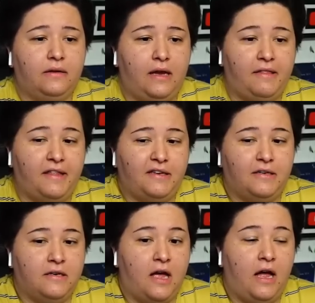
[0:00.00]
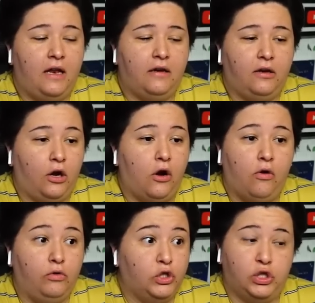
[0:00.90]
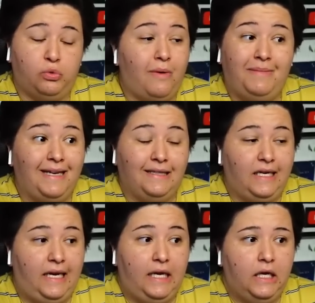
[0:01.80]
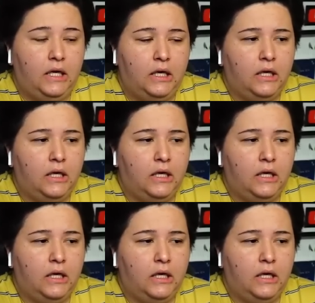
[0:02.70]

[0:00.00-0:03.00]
Yeah, that did not go swimmingly.